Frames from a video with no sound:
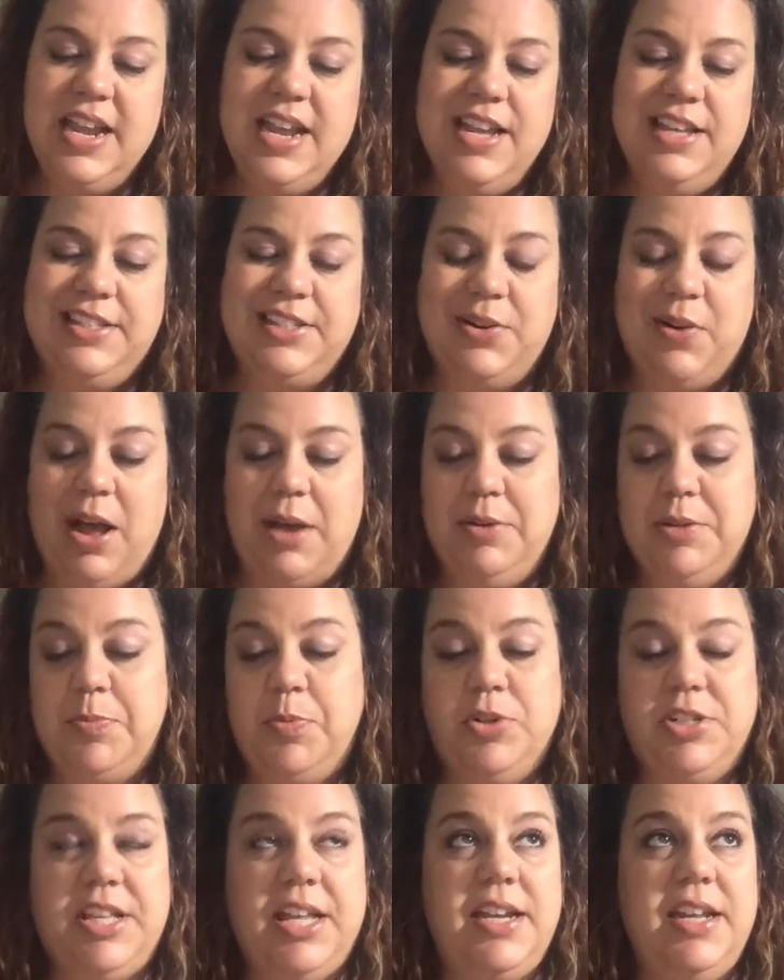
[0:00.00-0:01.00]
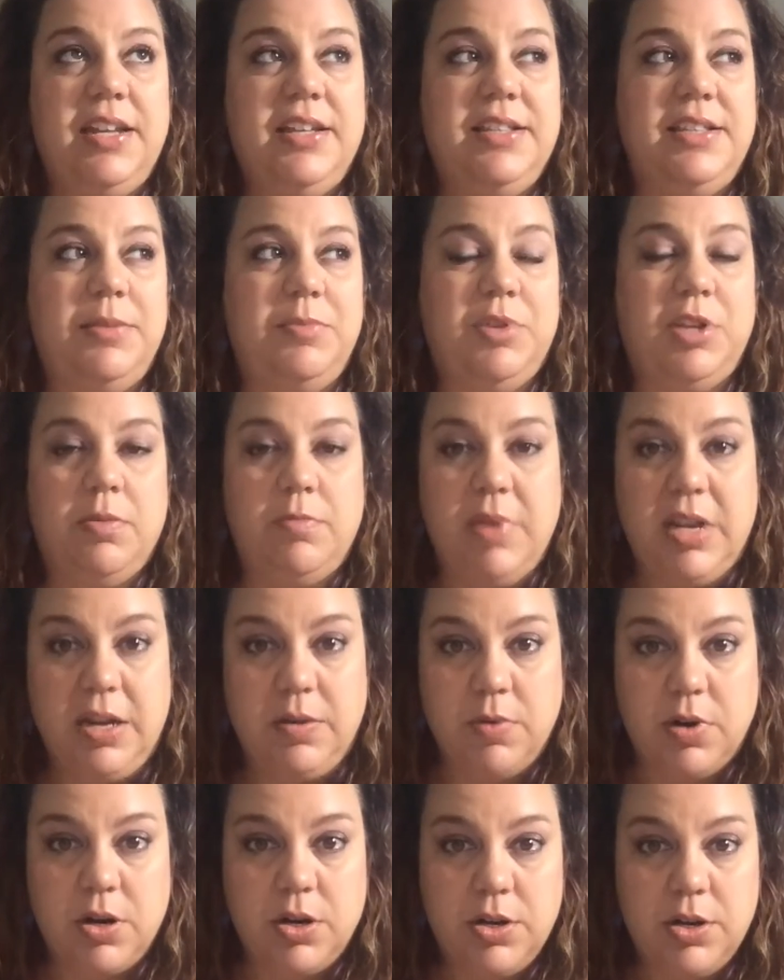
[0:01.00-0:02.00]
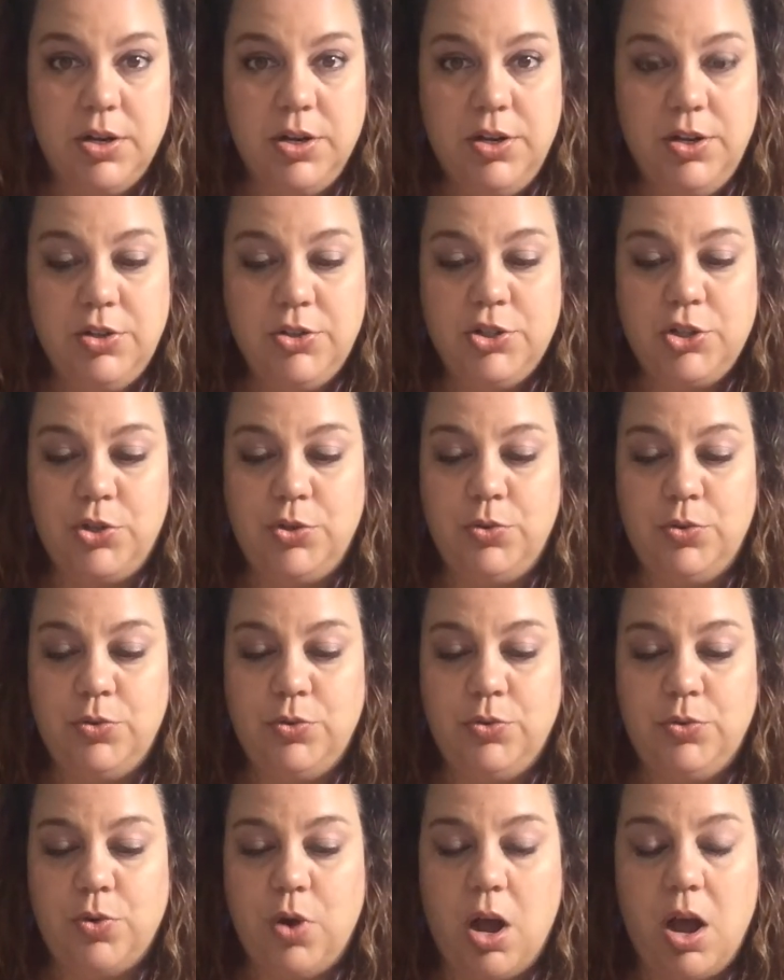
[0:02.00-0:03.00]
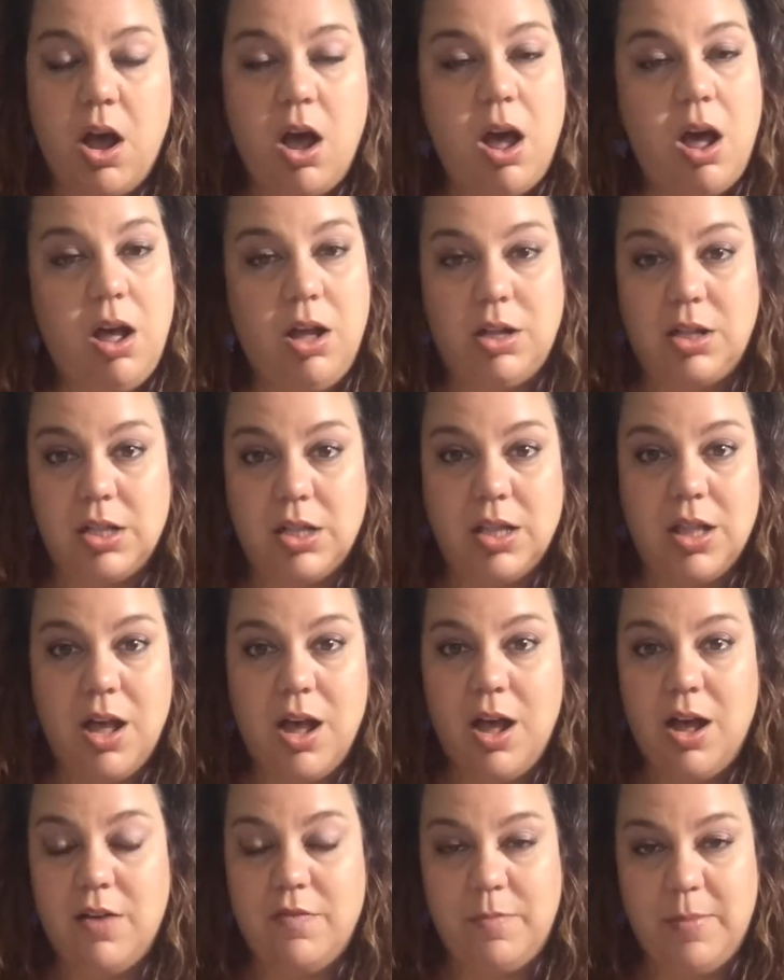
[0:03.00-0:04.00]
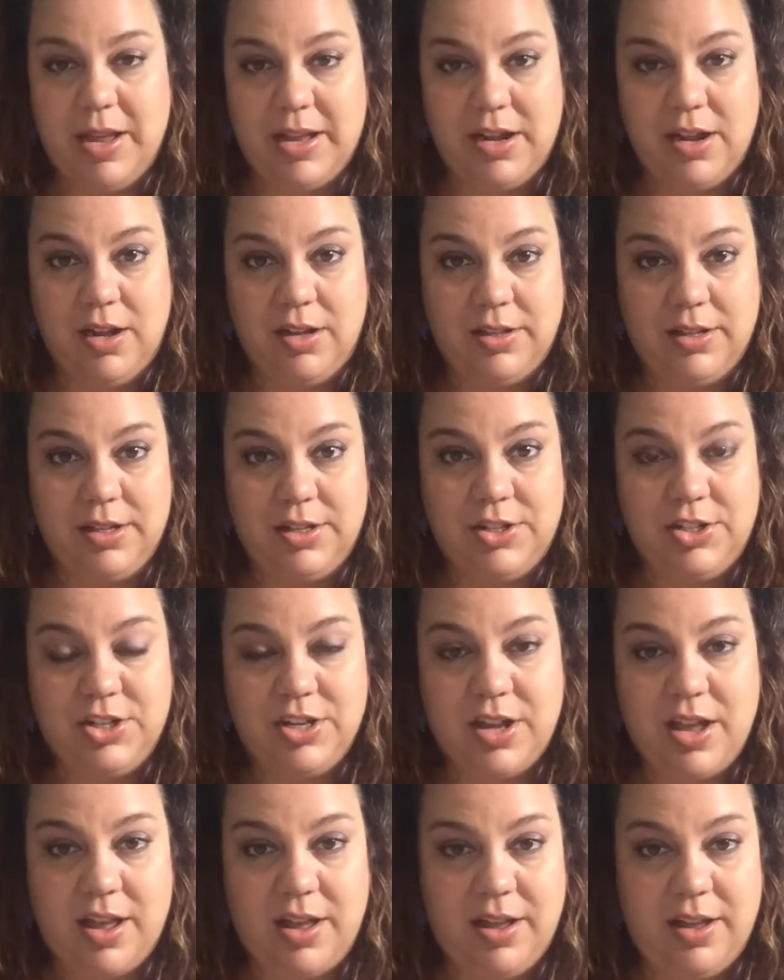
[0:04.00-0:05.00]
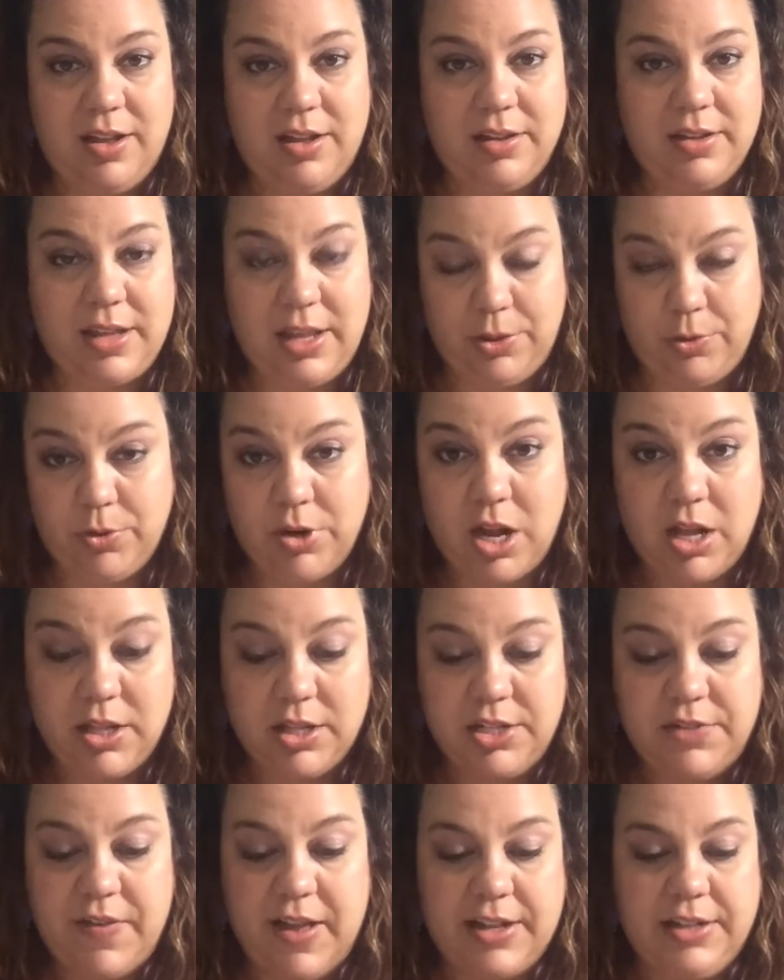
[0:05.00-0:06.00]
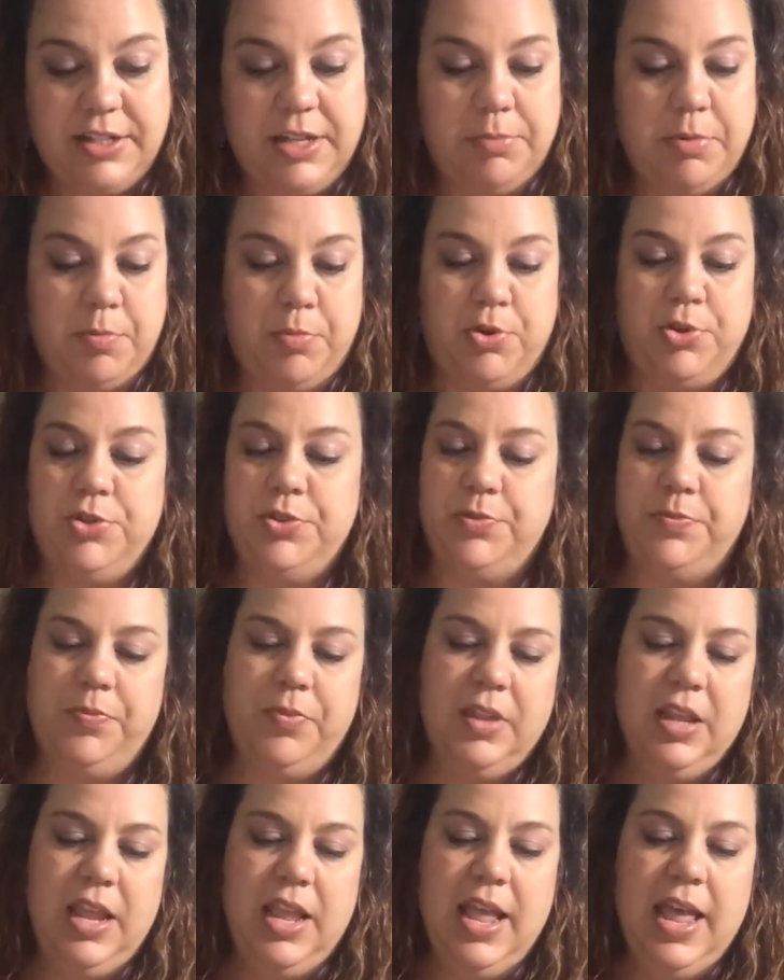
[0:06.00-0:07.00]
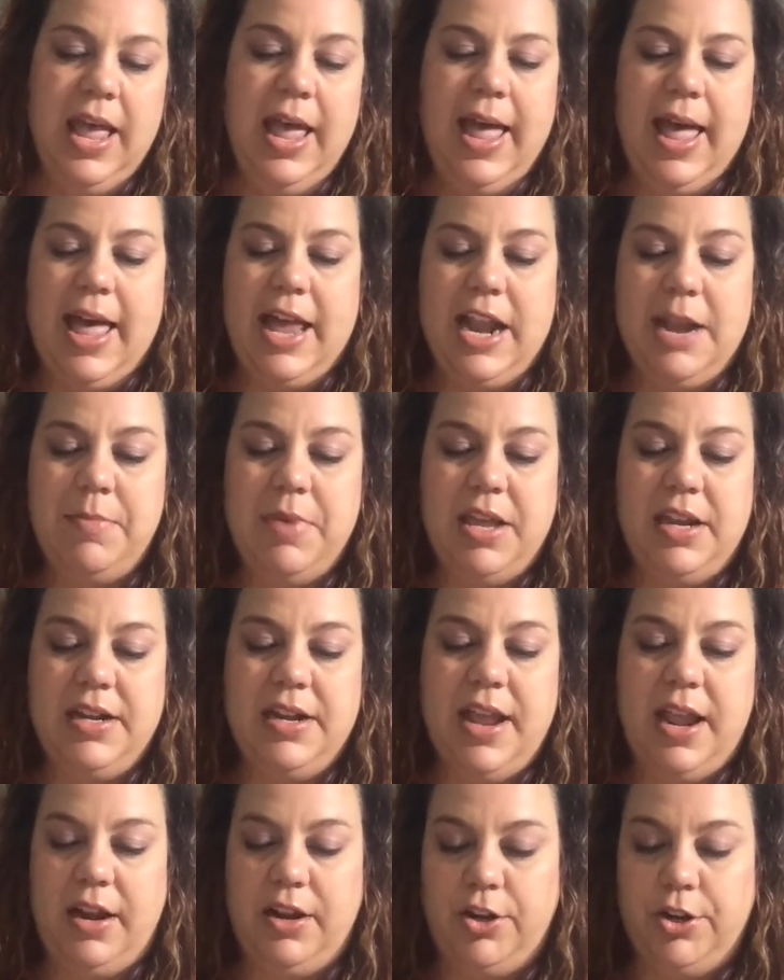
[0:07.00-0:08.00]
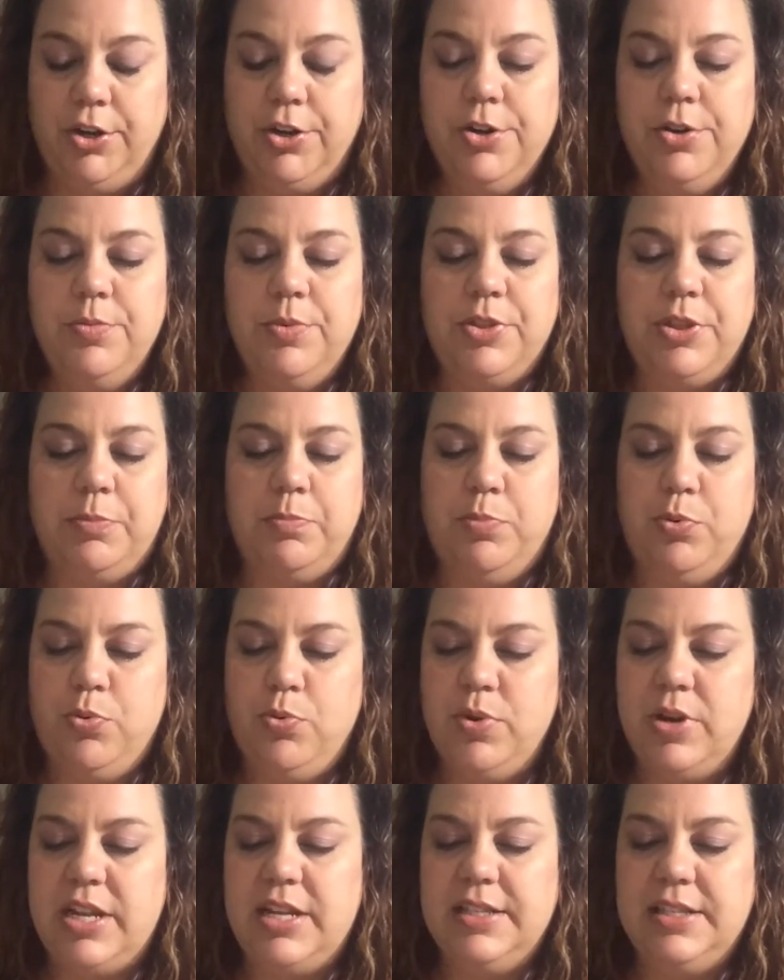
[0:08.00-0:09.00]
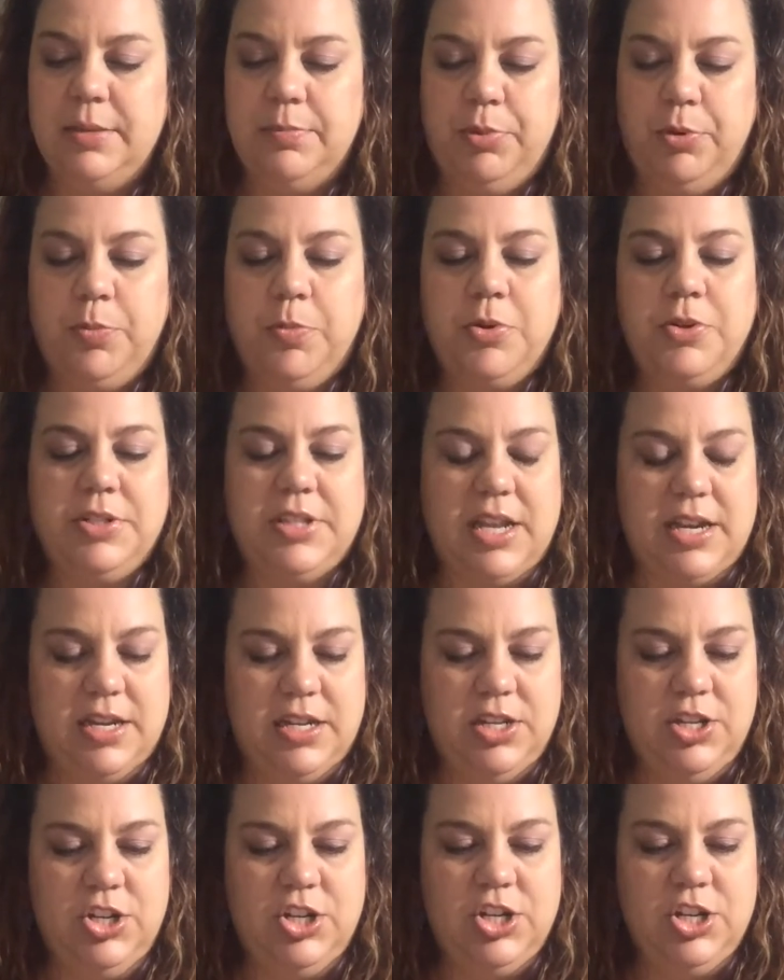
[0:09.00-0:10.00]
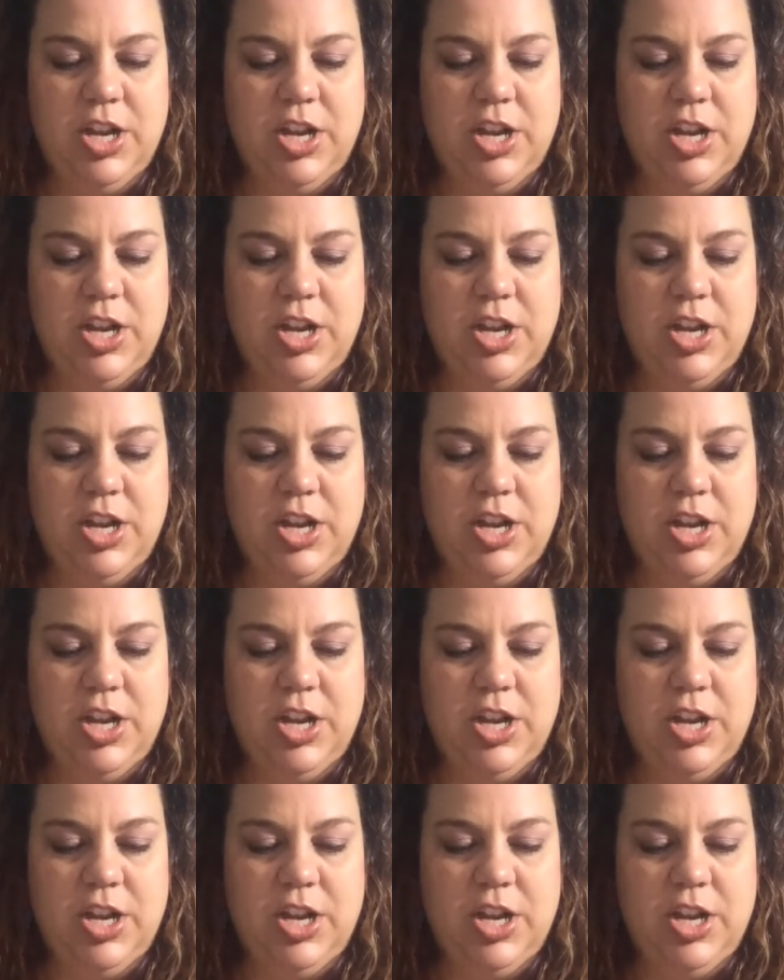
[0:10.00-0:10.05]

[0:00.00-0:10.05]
So I was presenting some committee work to all of my college, Gaylord College faculty members, and I made an error with a pretty simple percentage